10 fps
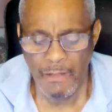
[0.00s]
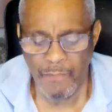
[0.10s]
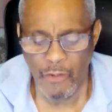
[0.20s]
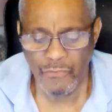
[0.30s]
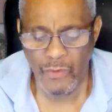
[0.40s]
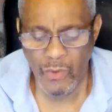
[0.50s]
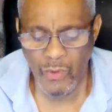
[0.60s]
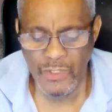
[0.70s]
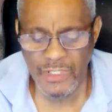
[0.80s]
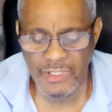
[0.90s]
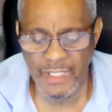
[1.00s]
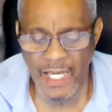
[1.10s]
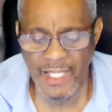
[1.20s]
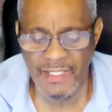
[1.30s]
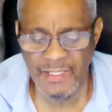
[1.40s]
Both horse
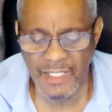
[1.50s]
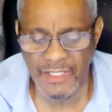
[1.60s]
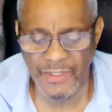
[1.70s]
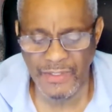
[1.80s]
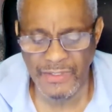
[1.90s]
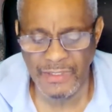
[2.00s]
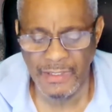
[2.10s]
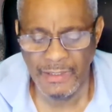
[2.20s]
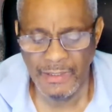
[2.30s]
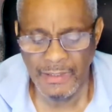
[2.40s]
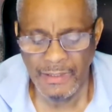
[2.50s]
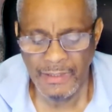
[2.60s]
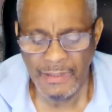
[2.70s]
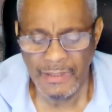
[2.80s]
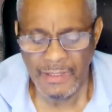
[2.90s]
and niggers
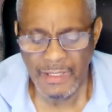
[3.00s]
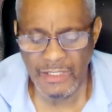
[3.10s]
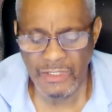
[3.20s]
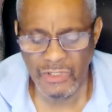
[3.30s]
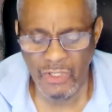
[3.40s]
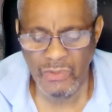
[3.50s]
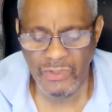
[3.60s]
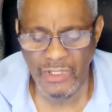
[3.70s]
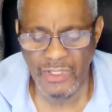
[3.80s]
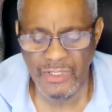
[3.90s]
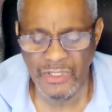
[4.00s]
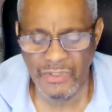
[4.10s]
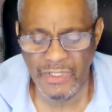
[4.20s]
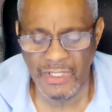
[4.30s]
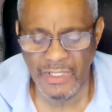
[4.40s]
is no good to
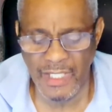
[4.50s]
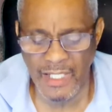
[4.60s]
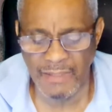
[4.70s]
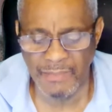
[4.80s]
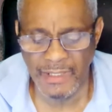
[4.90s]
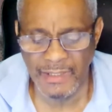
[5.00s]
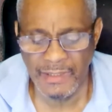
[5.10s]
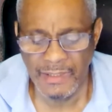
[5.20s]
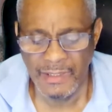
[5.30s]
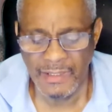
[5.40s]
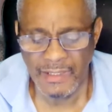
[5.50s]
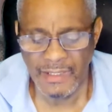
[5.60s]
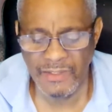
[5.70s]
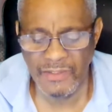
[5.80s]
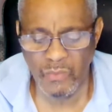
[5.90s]
the economy
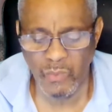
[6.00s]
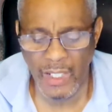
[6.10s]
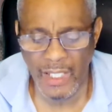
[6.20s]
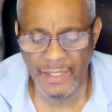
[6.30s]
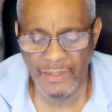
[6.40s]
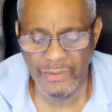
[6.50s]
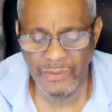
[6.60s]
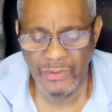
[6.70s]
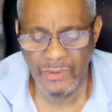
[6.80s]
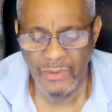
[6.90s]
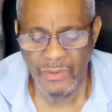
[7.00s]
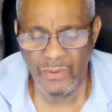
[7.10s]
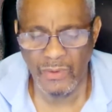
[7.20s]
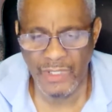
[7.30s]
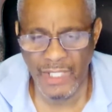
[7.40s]
in the wild
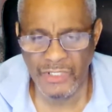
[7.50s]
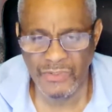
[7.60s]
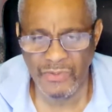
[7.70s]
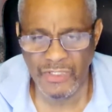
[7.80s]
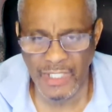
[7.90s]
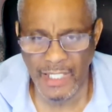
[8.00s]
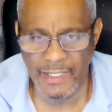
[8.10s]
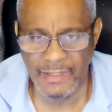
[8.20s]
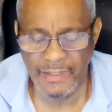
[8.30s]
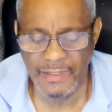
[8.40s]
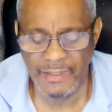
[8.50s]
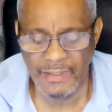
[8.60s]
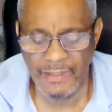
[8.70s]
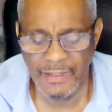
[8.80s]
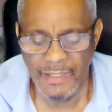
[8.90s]
or natural state.
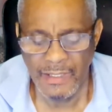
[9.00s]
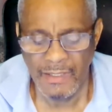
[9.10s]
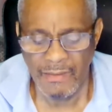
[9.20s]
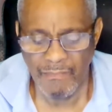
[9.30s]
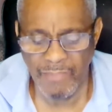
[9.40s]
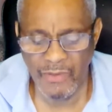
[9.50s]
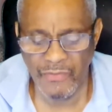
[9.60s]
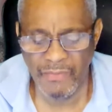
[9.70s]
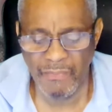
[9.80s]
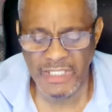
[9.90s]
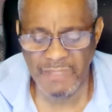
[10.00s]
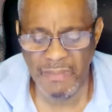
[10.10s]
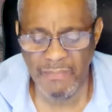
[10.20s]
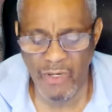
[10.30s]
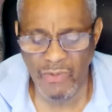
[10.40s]
Both must be
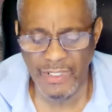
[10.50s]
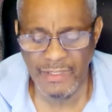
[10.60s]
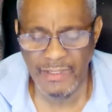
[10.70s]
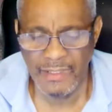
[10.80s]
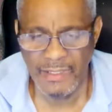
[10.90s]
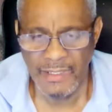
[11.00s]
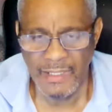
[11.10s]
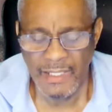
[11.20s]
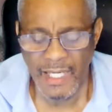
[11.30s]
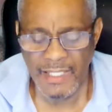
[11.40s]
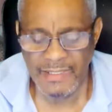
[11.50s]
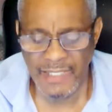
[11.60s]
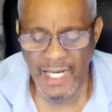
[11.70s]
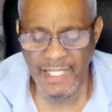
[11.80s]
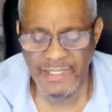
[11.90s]
broken and
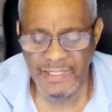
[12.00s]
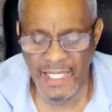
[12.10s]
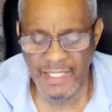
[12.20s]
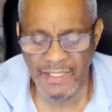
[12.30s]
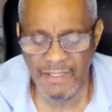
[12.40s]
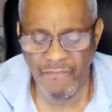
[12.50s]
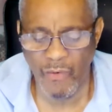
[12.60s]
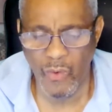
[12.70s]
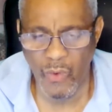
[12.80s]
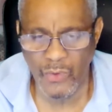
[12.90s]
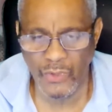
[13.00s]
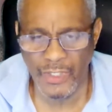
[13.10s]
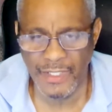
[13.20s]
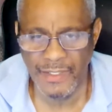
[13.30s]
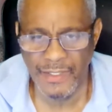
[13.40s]
tied together for
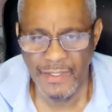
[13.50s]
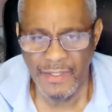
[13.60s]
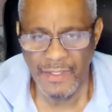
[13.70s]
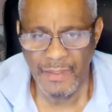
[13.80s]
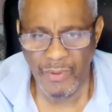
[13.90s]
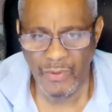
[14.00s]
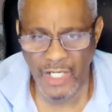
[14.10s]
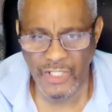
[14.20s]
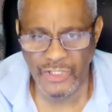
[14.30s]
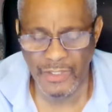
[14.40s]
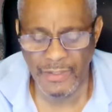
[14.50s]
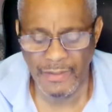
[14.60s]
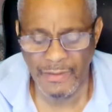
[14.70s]
orderly production.